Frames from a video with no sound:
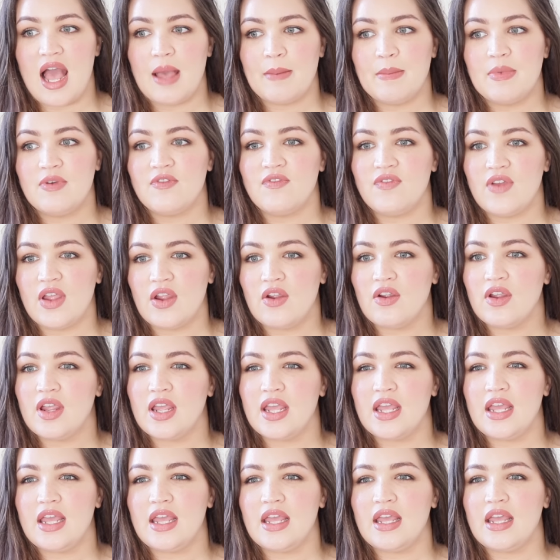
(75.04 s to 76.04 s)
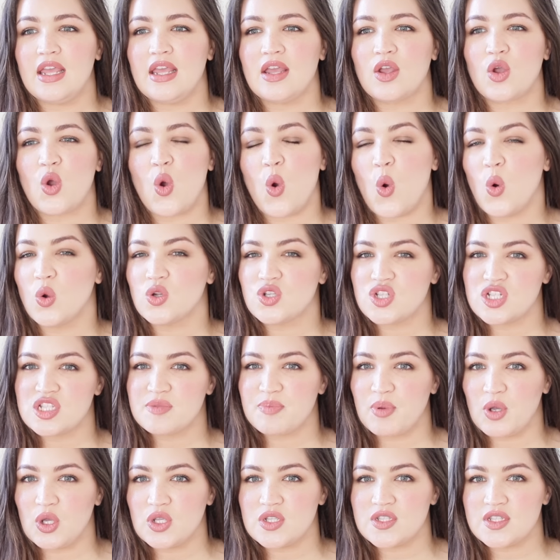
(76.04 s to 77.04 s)
I'm a very cautious
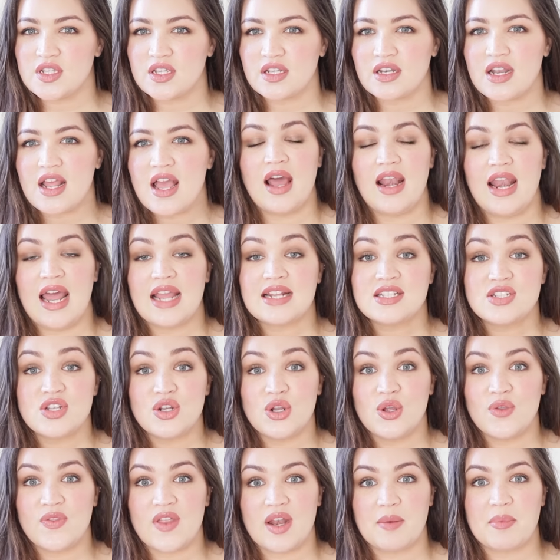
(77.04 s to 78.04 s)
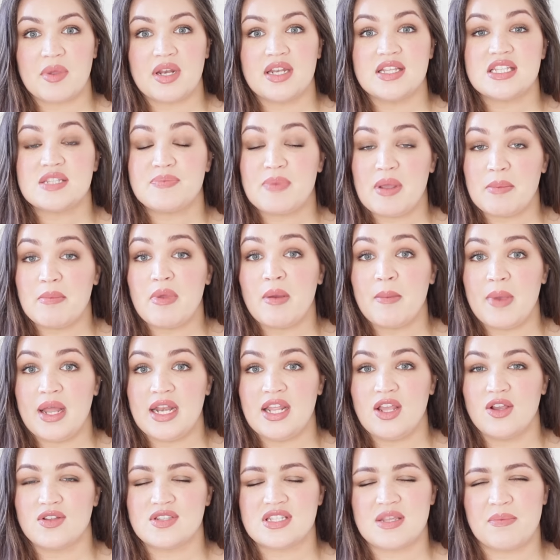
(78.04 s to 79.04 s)
person. I like to know that I'm going to spend my
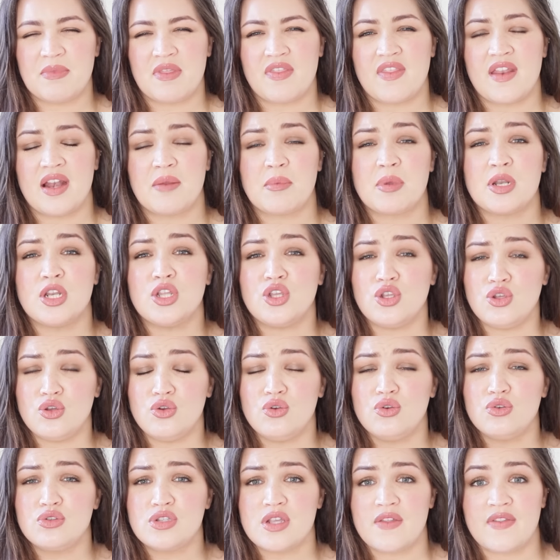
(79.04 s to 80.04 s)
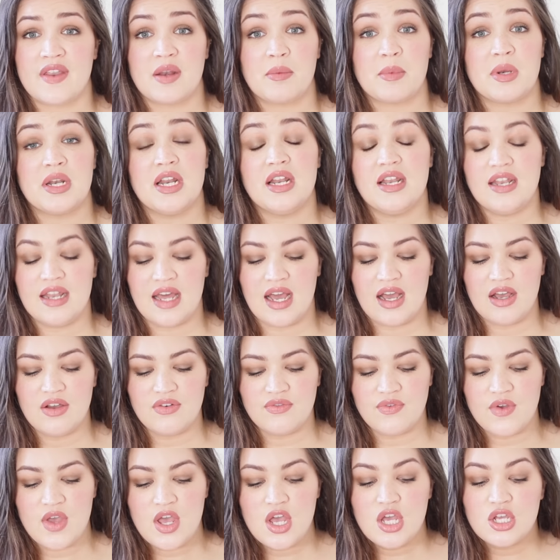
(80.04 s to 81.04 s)
money on something that I'm going to use and that I'm going to
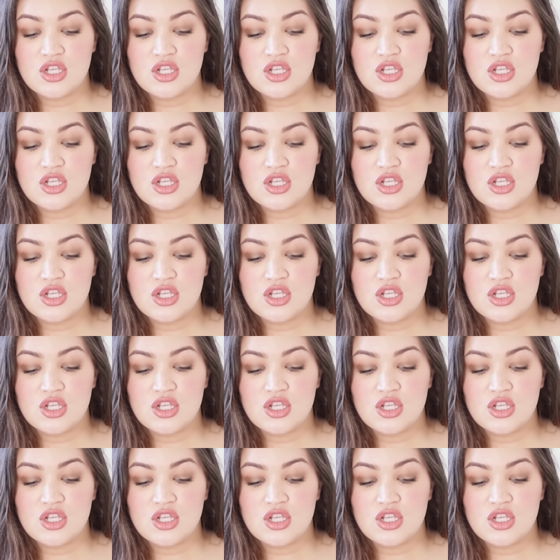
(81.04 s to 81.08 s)
love.